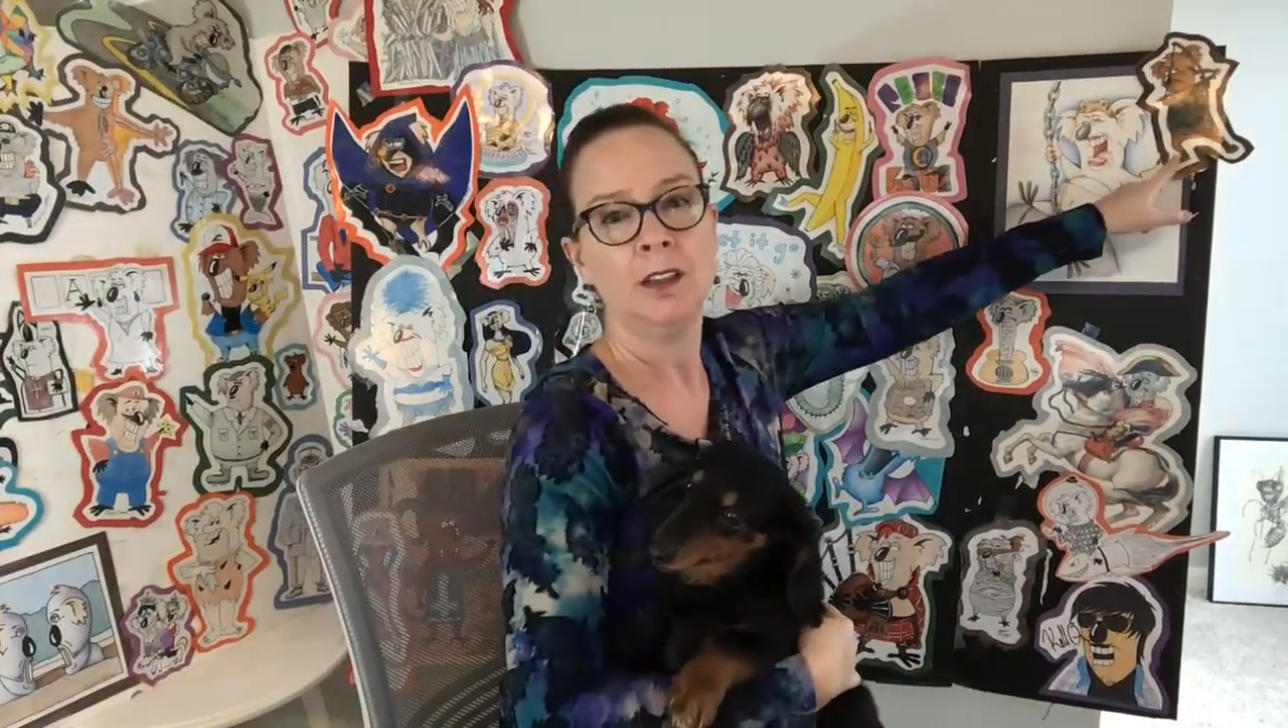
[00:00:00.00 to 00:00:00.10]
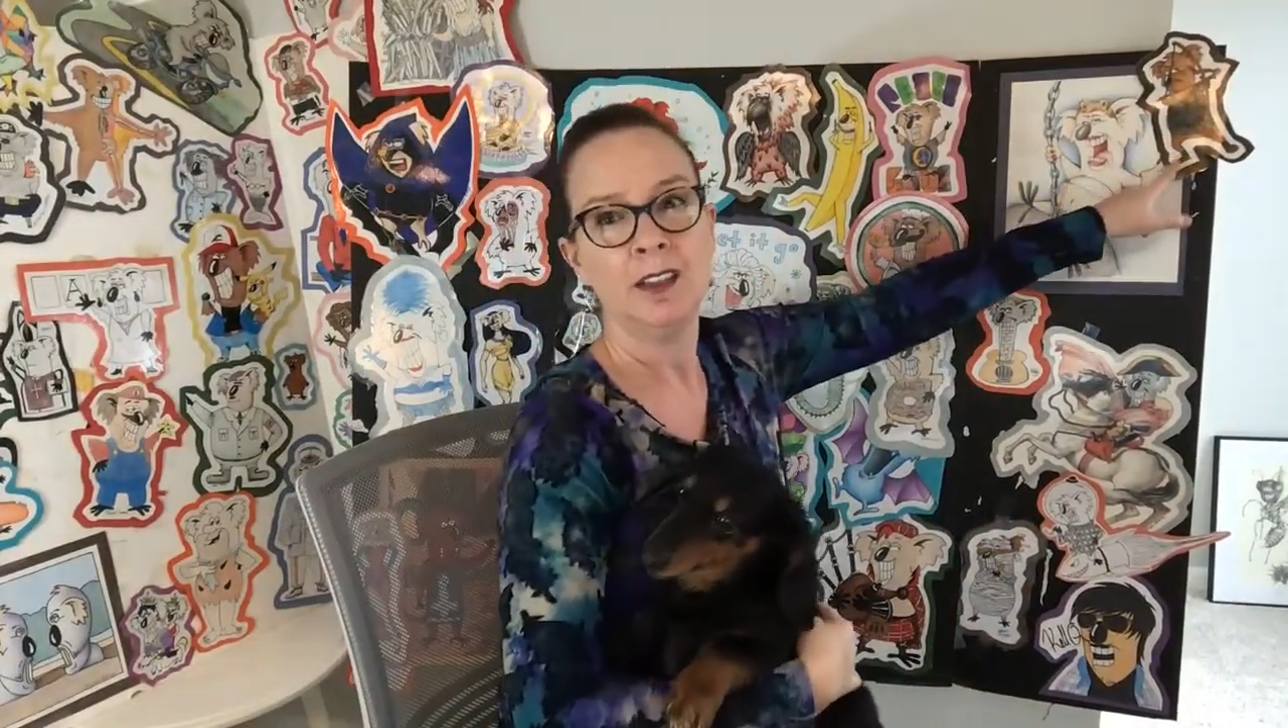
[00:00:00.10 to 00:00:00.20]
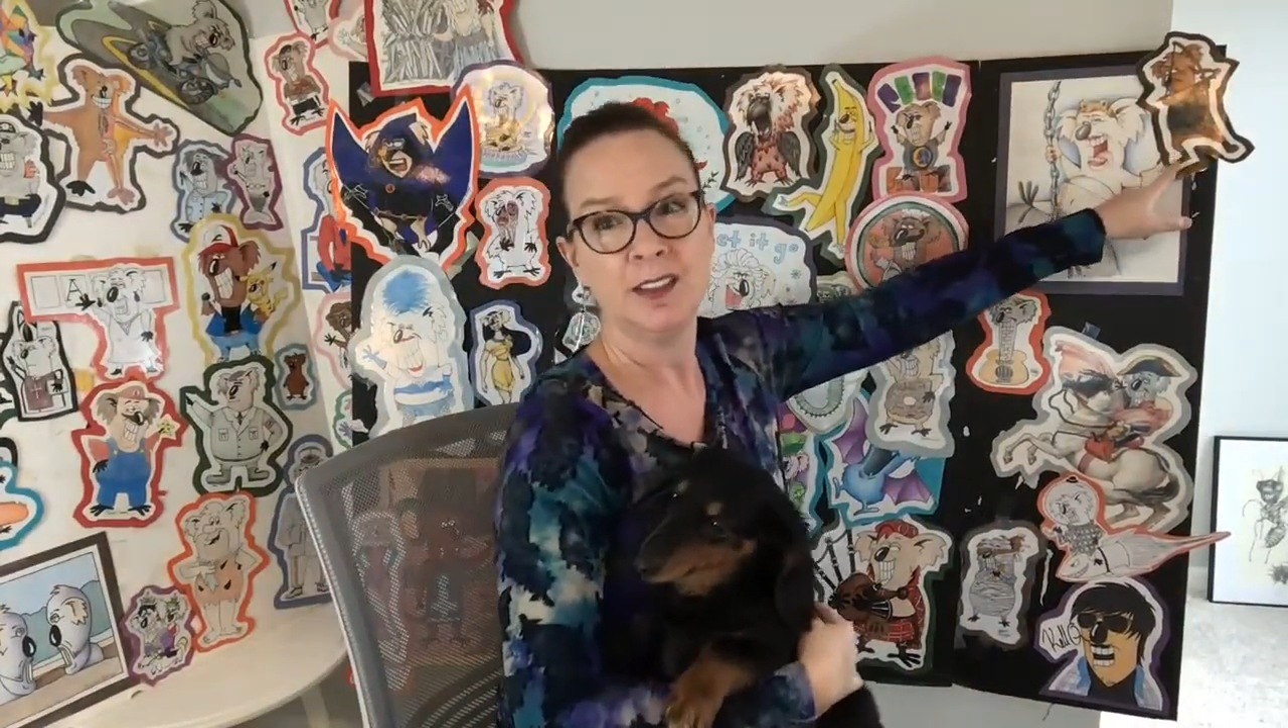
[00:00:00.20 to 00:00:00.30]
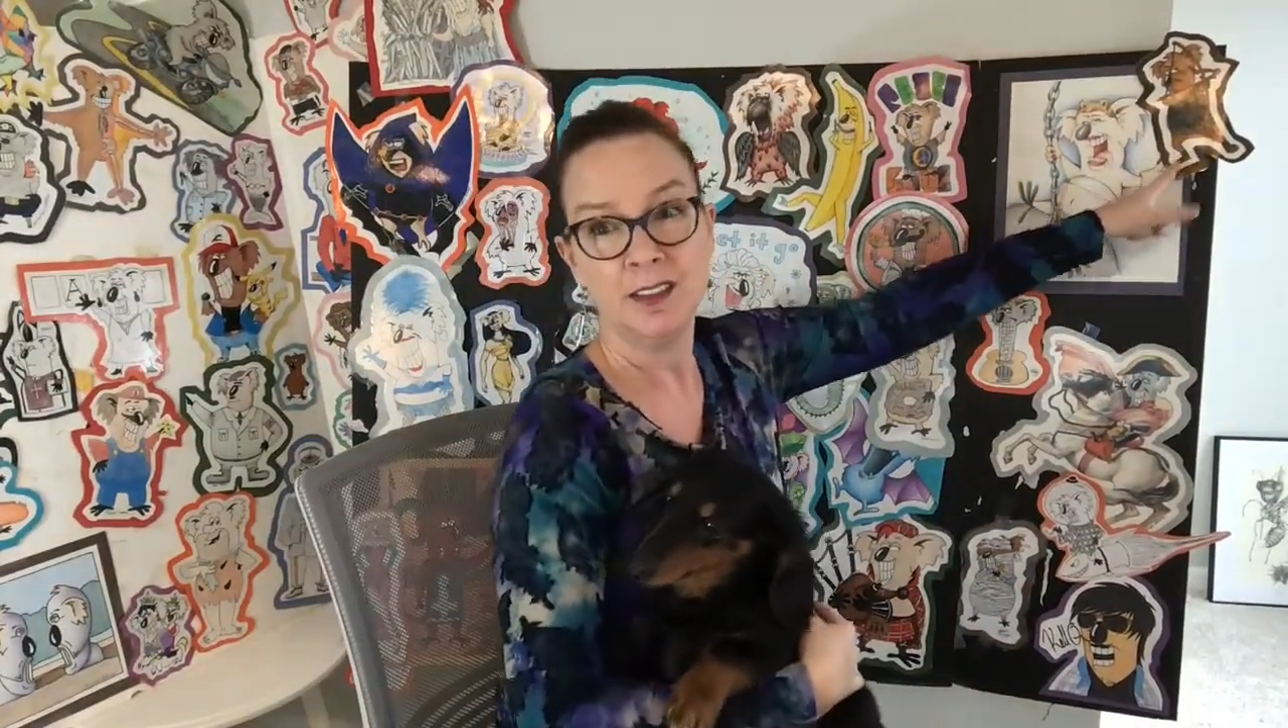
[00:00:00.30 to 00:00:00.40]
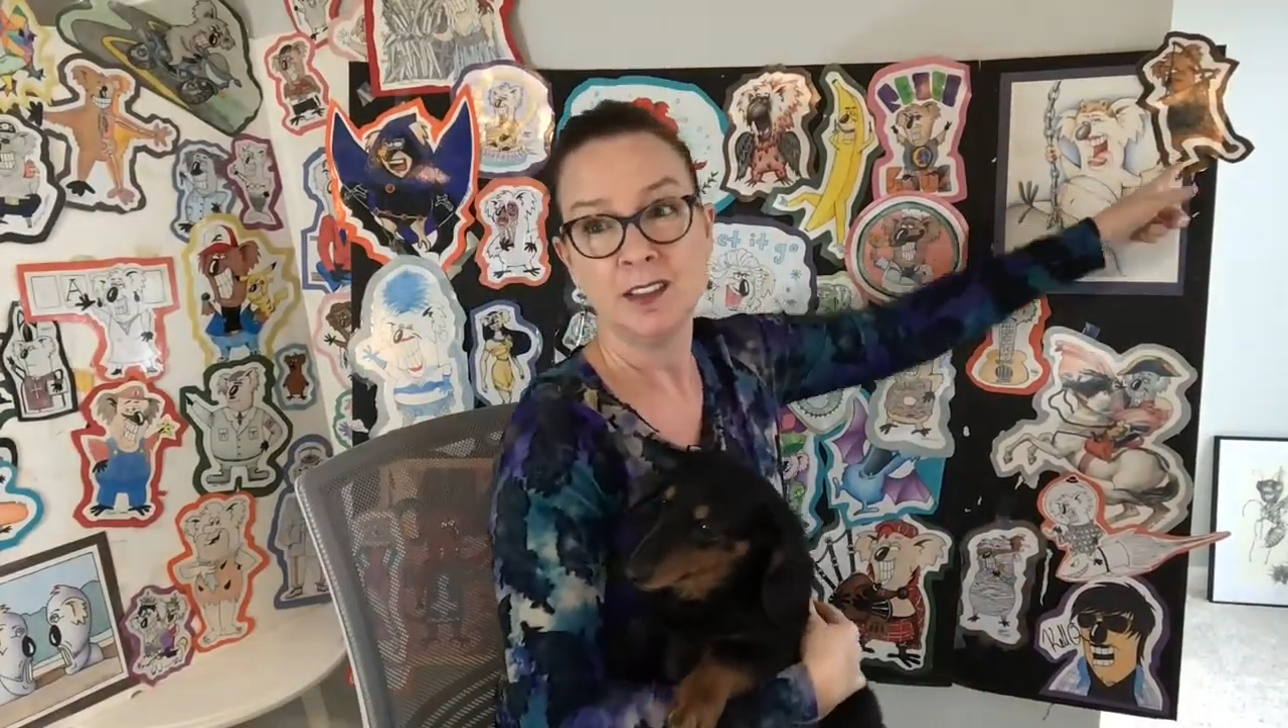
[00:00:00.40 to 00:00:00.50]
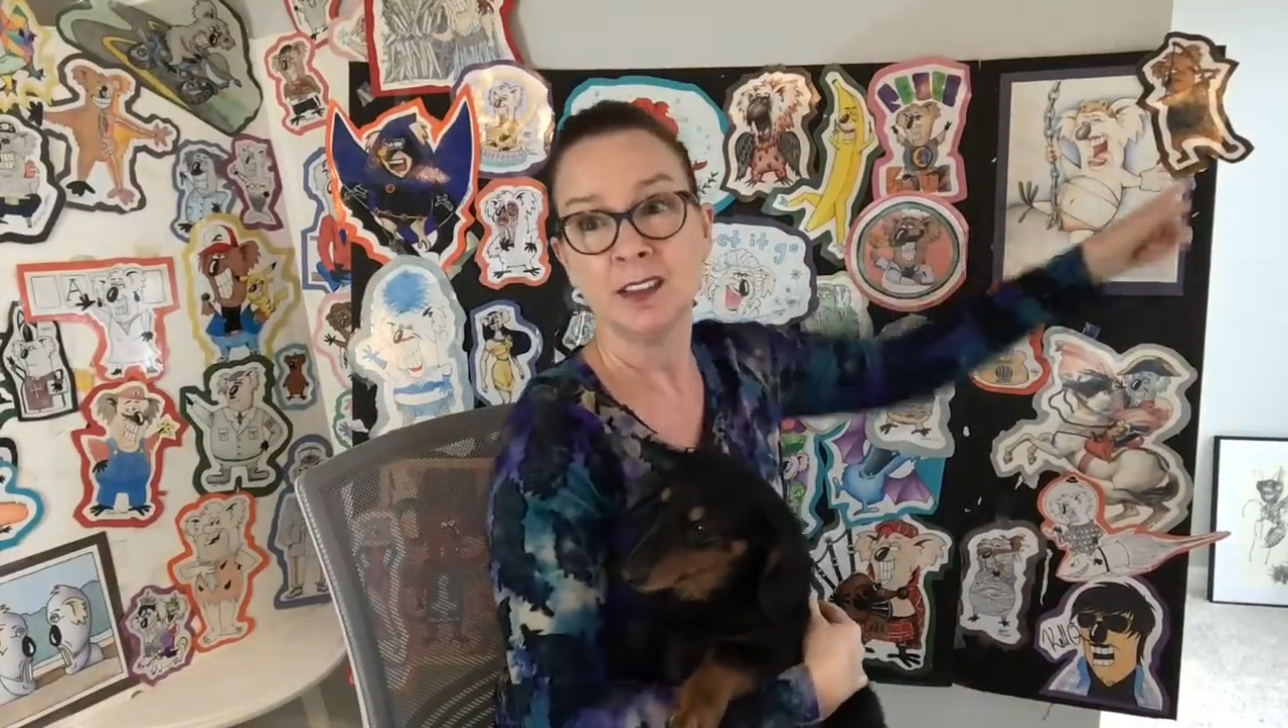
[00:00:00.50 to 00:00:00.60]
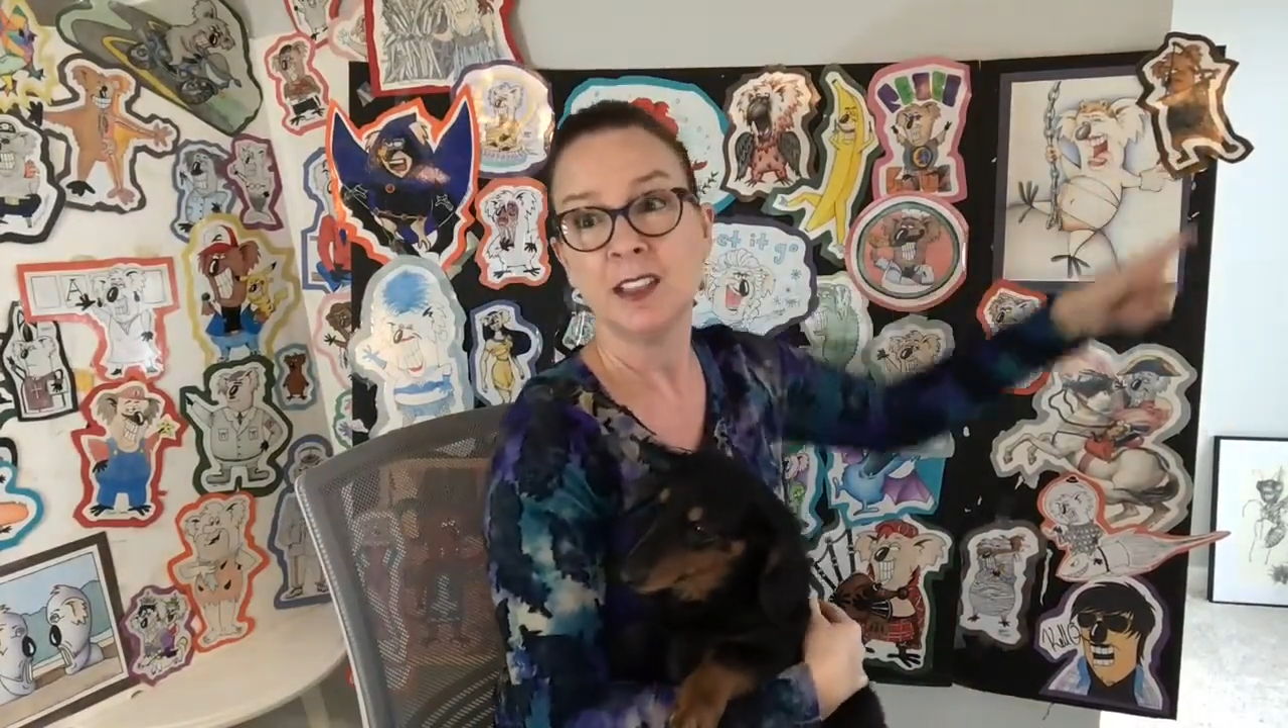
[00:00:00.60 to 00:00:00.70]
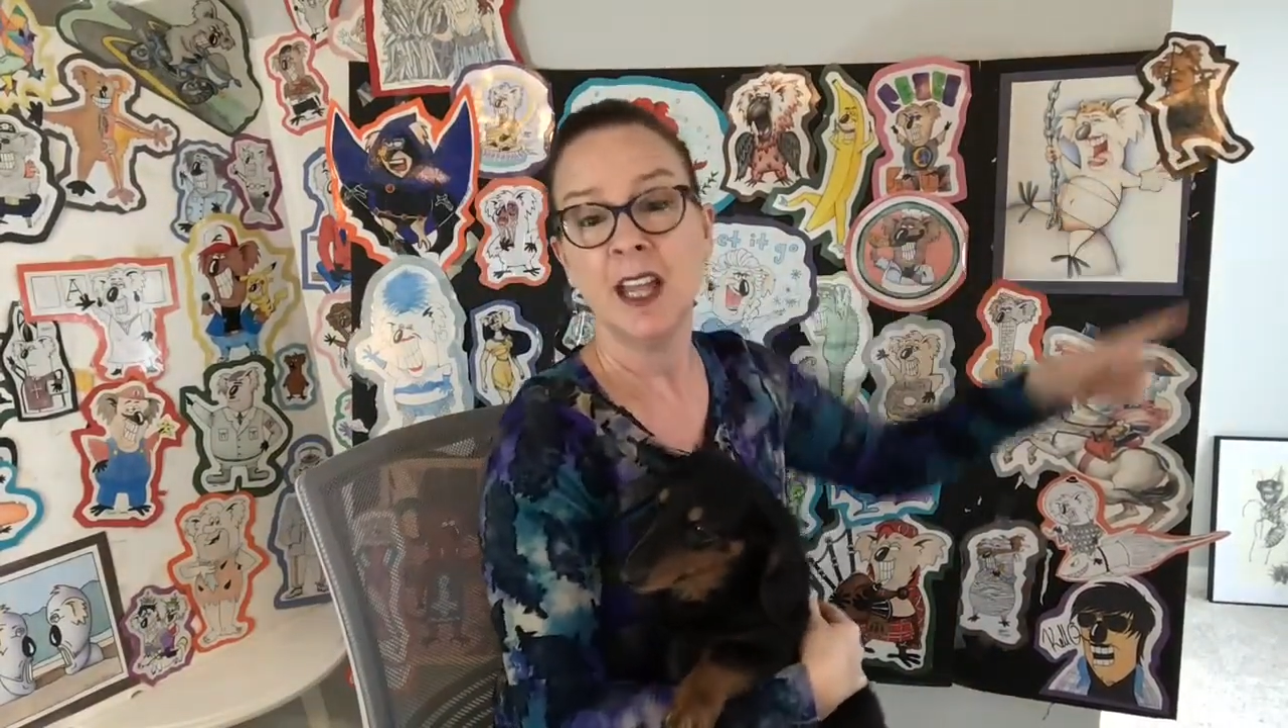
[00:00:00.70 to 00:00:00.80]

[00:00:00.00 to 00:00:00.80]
This is